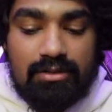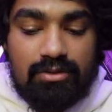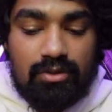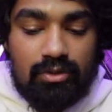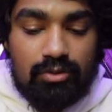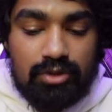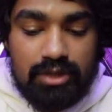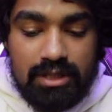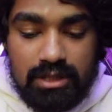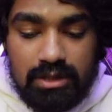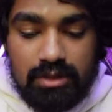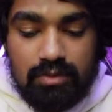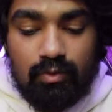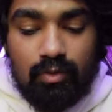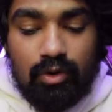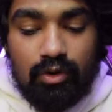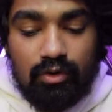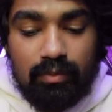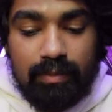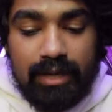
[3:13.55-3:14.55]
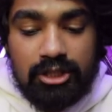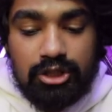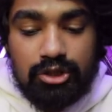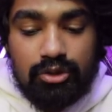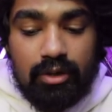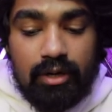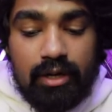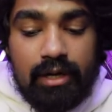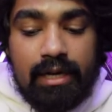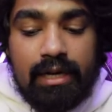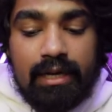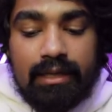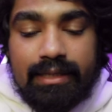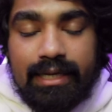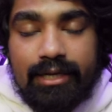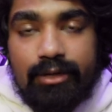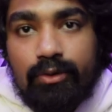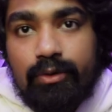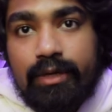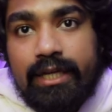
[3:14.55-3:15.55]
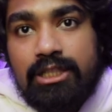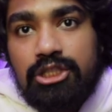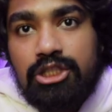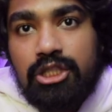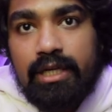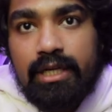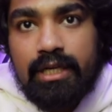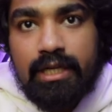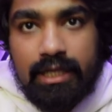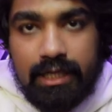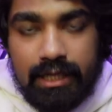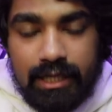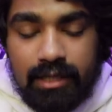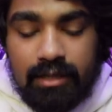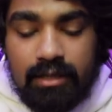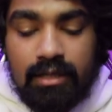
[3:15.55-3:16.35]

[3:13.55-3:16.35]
So you just want to make sure that you reach here.